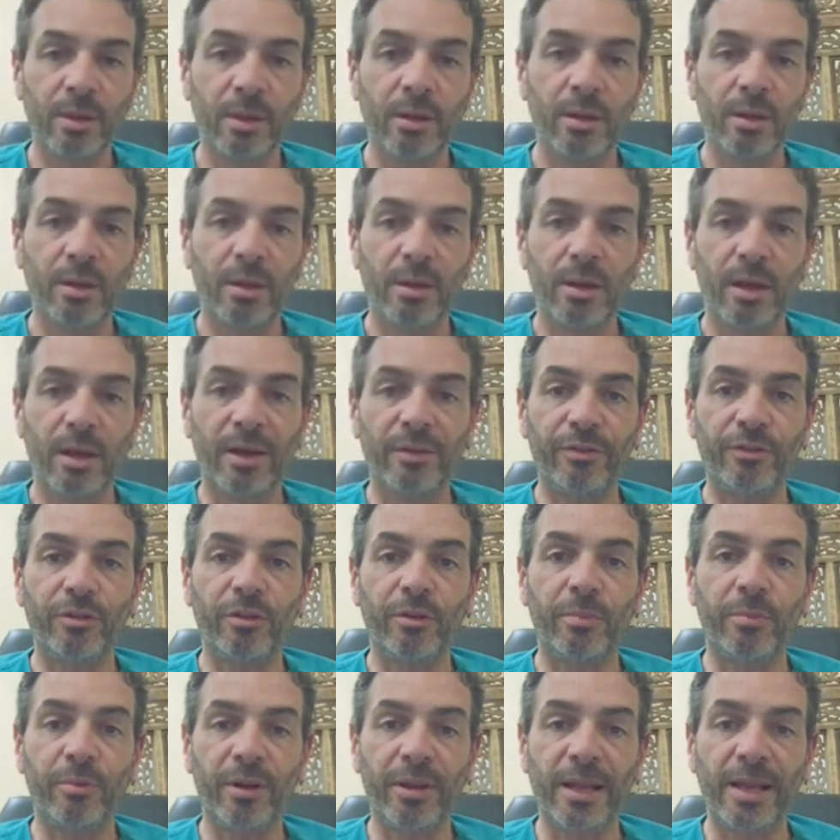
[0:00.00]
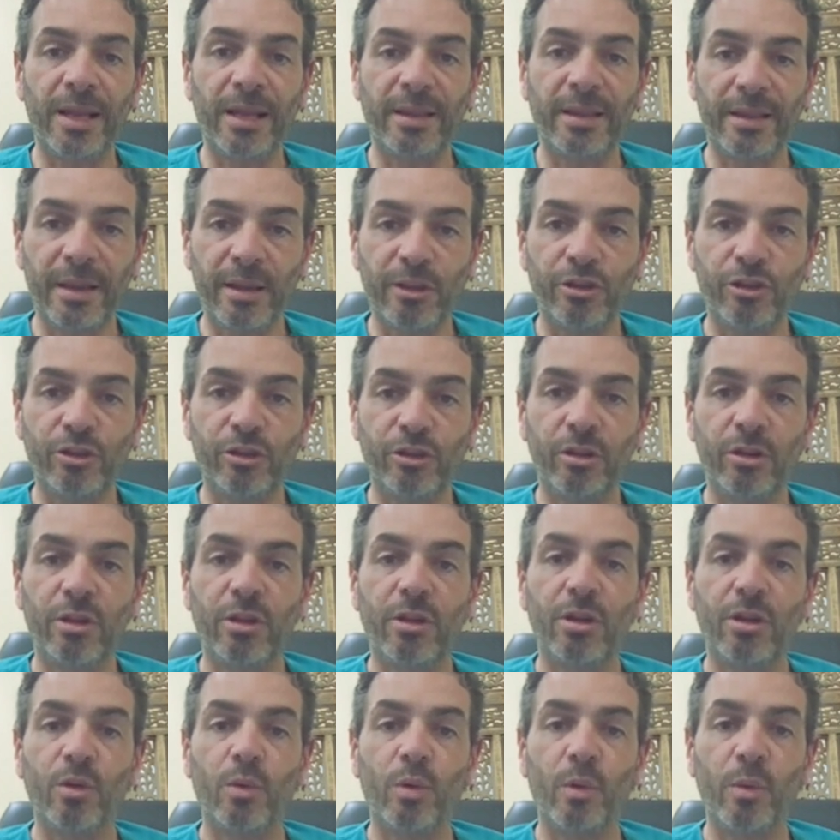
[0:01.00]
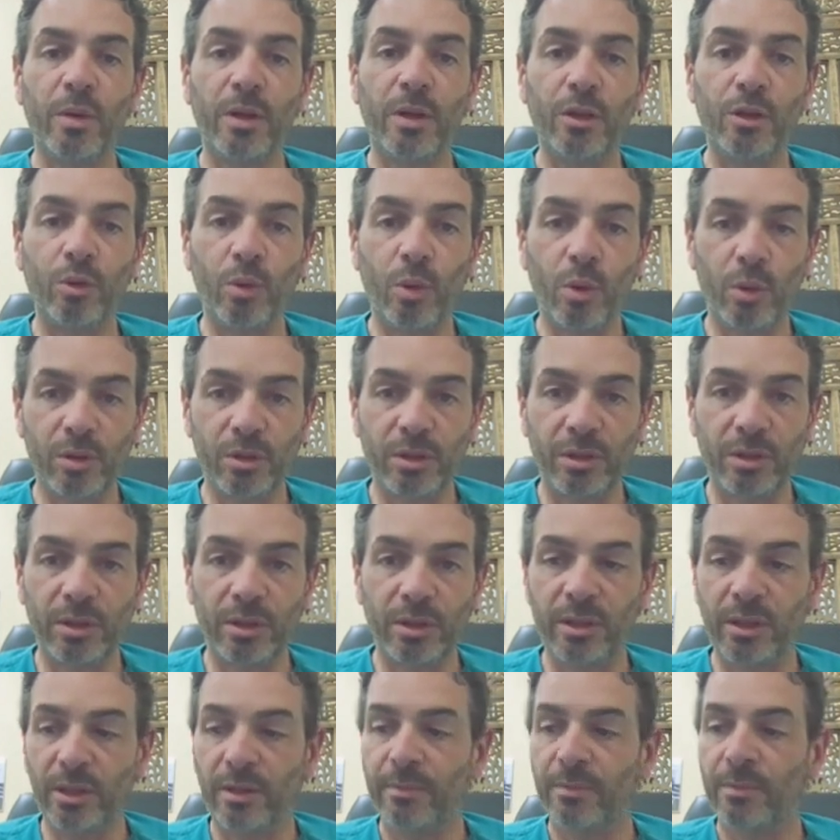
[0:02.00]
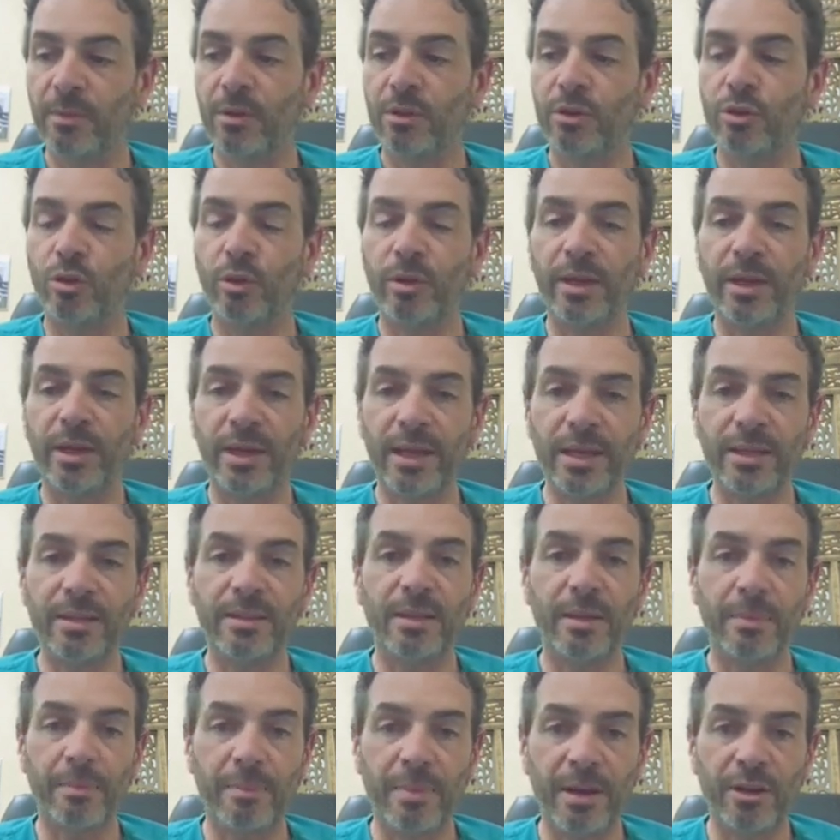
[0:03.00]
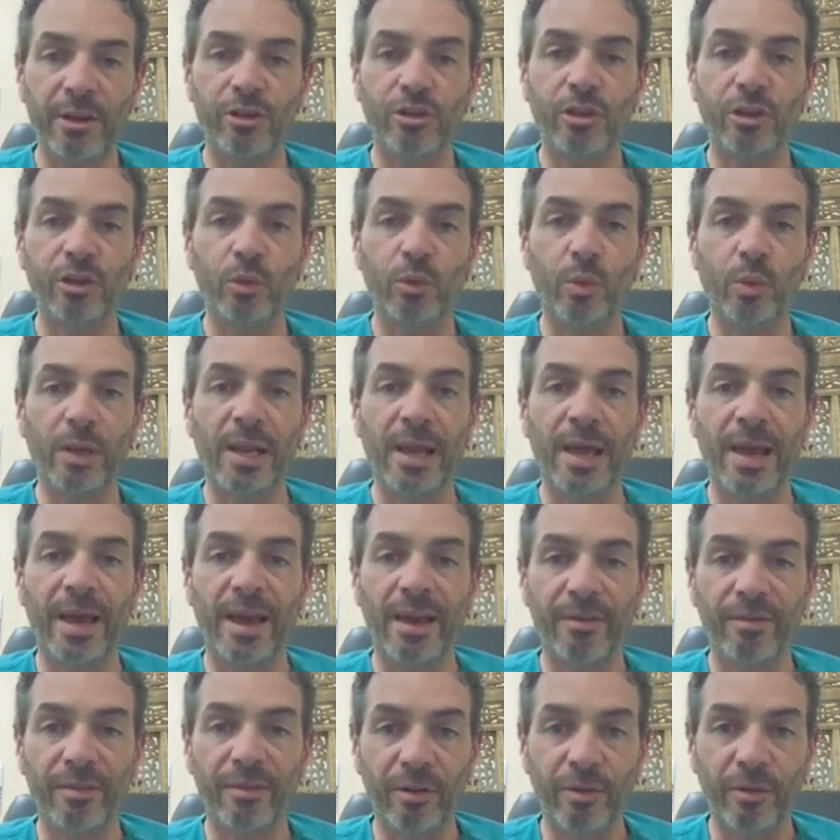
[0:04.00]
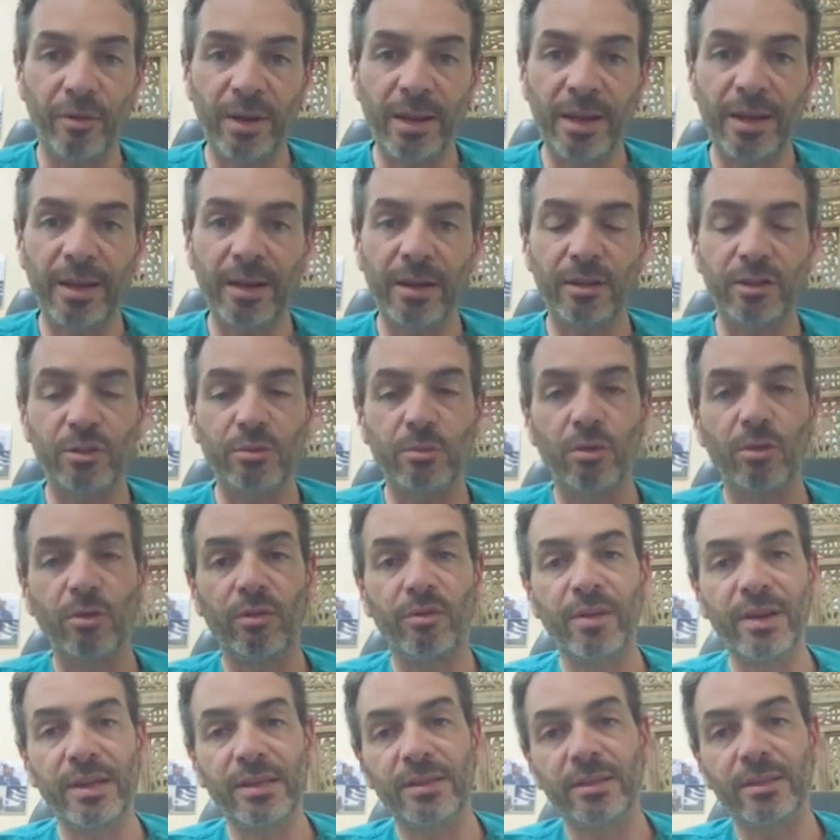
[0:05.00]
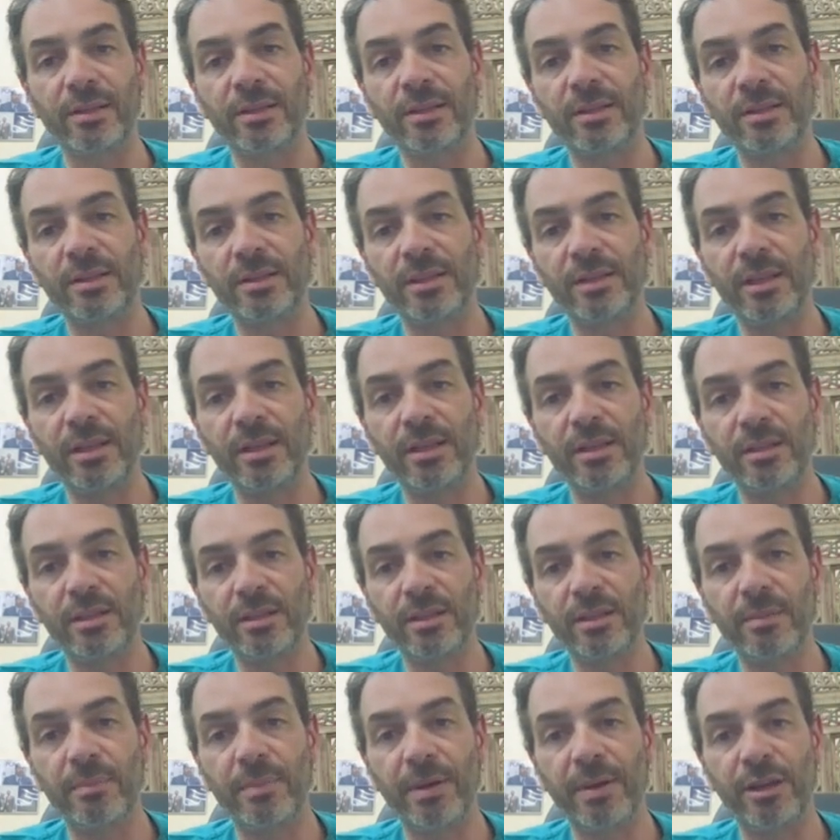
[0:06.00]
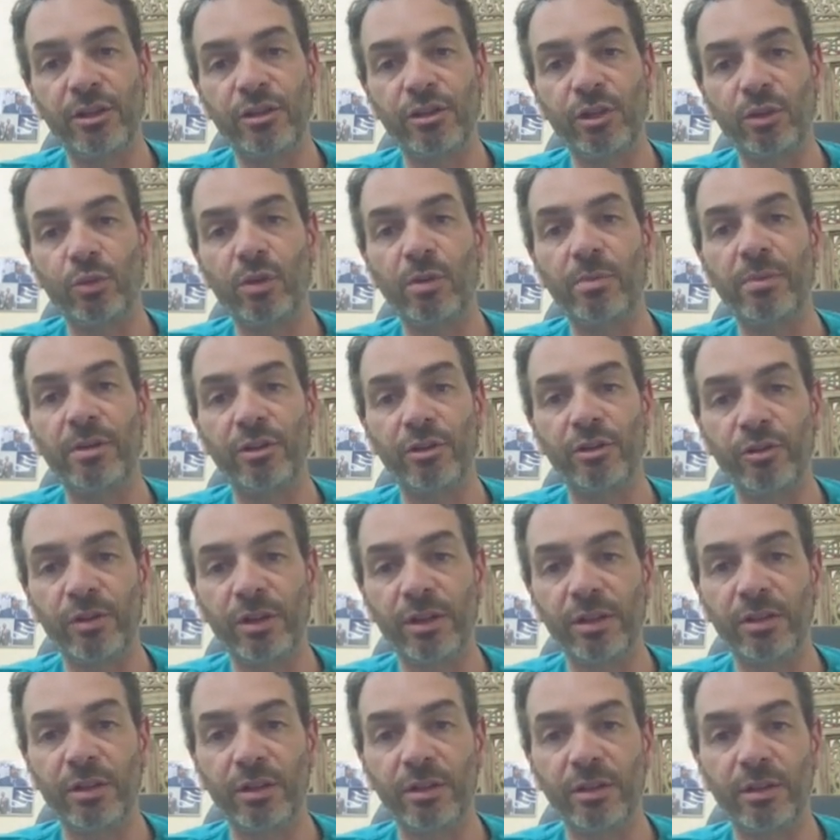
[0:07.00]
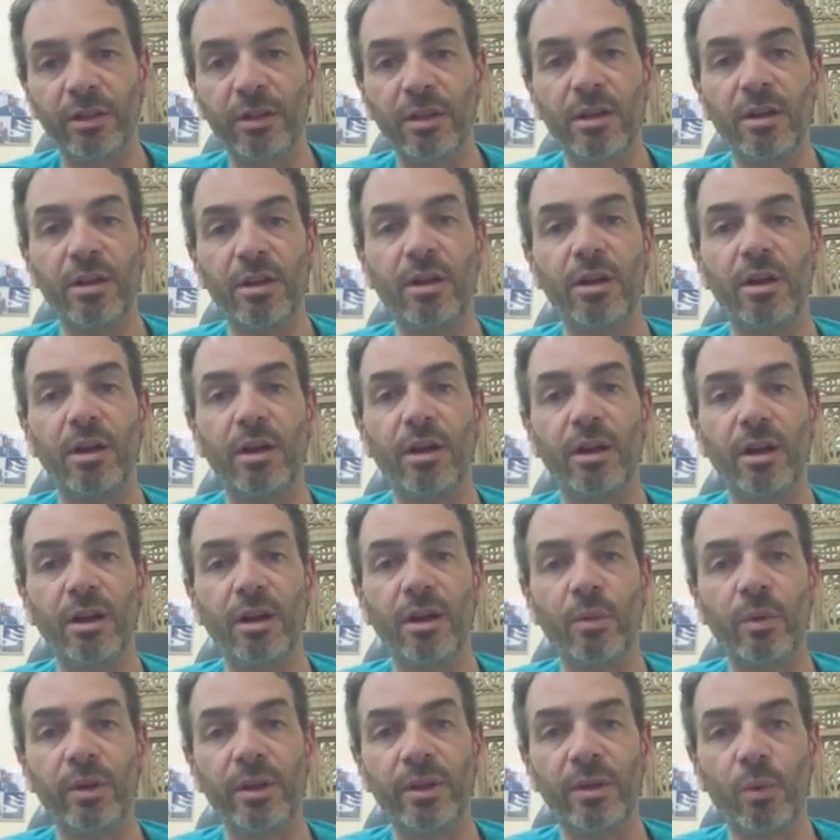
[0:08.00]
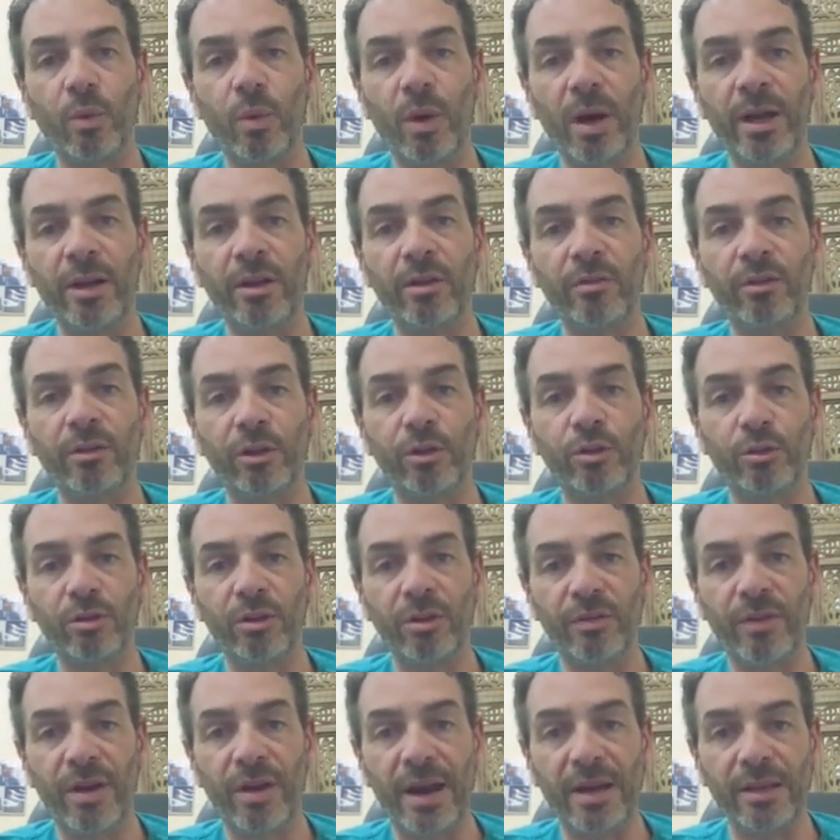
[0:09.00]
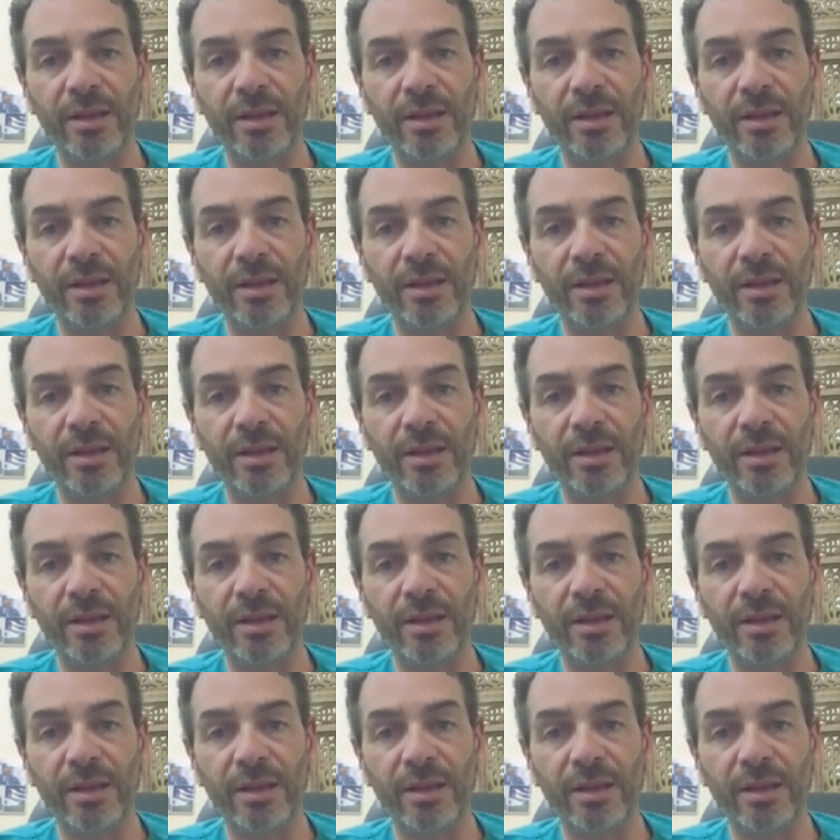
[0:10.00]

After predilatation, we will do OCT. So in case the patient will have a real small vessel disease, the patient will be treated with one of the two